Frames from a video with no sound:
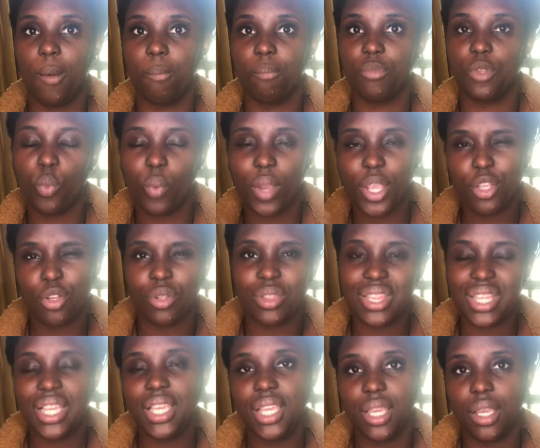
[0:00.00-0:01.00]
the way you're
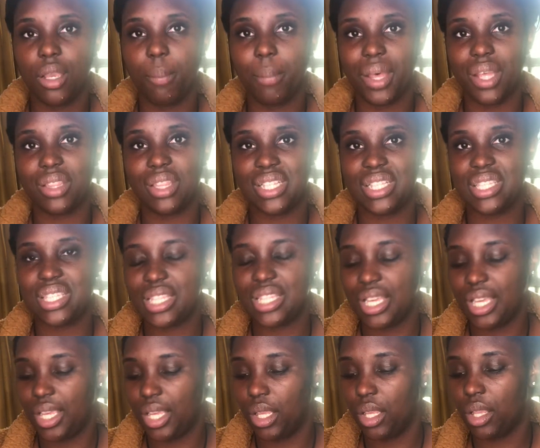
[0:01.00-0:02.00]
thinking about this
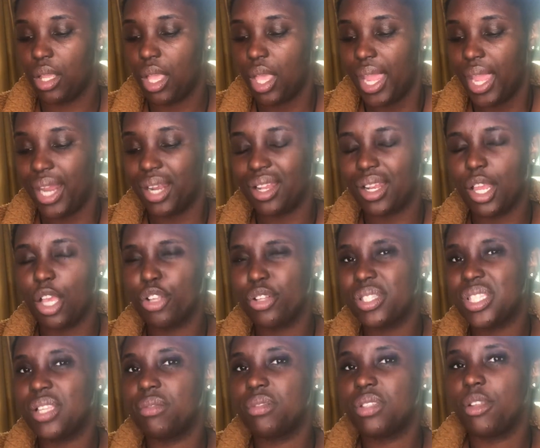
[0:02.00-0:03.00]
thing, and allow
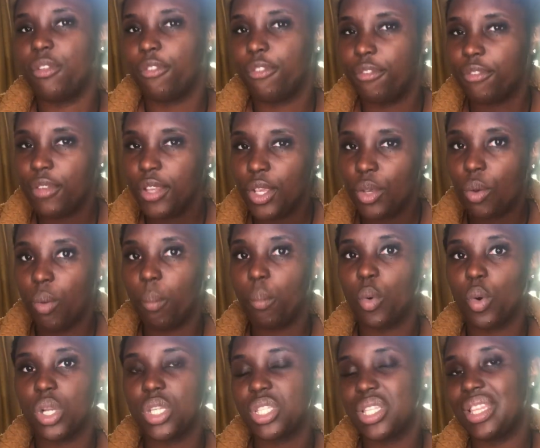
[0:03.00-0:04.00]
yourself to feel
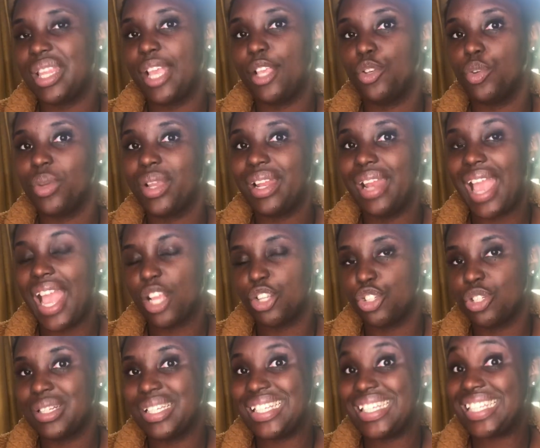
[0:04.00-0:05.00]
more so that you can
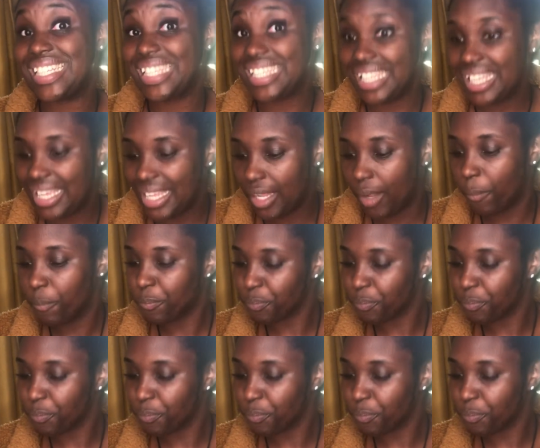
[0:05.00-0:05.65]
actually see